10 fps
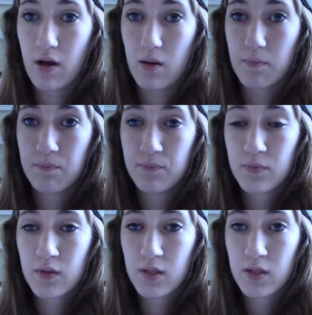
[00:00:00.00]

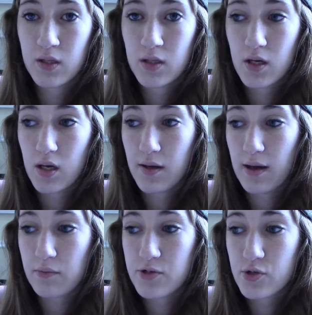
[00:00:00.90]

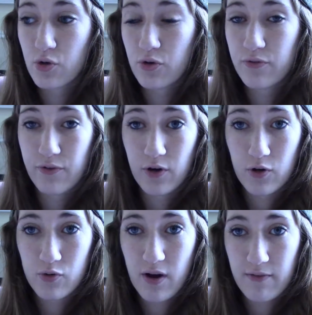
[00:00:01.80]
I was told for
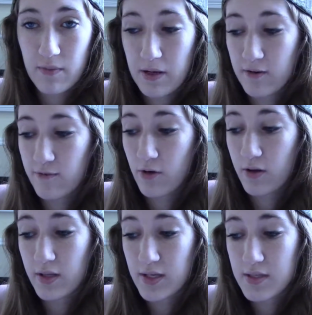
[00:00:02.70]
whoever I made it
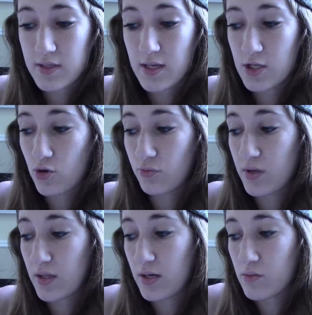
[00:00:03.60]
for, they told
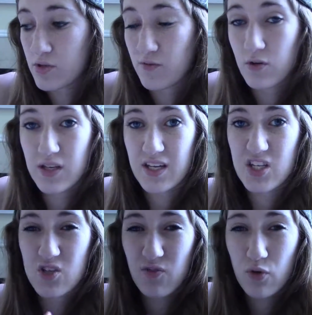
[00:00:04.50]
me that it was really
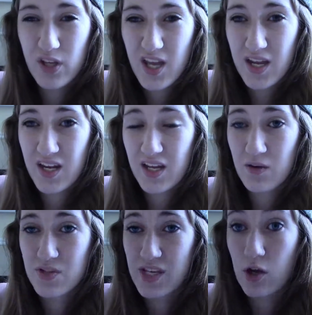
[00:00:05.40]
exfoliating and
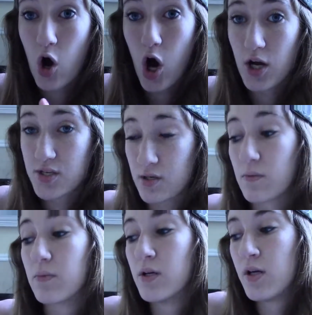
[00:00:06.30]
it was like
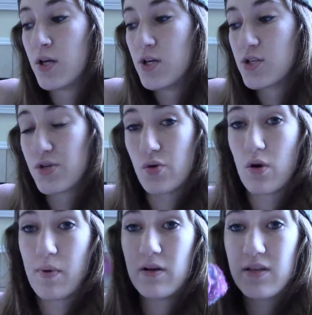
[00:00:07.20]
awesome. So
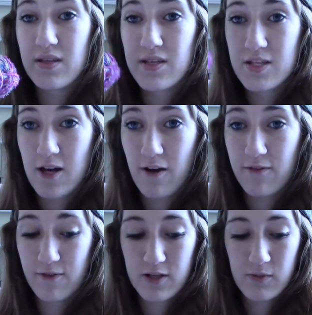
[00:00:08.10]
apparently this
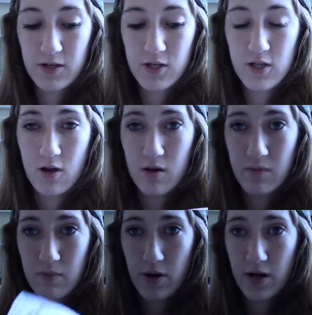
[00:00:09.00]
stuff, especially the
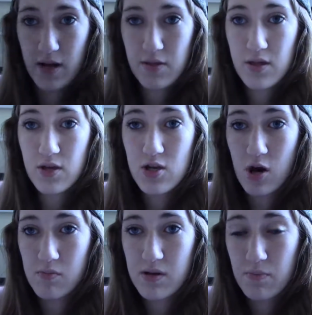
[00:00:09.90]
YarnBee brand, I think the
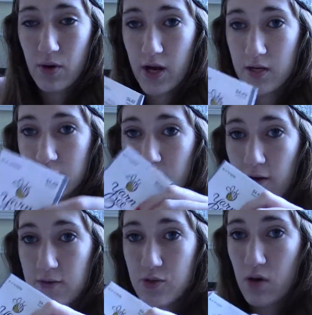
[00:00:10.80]
YarnBee brand
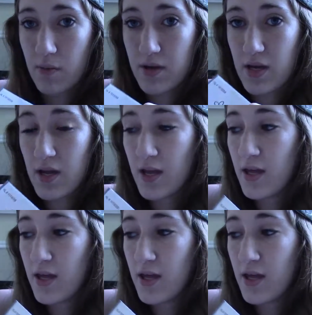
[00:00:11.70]
of scrubby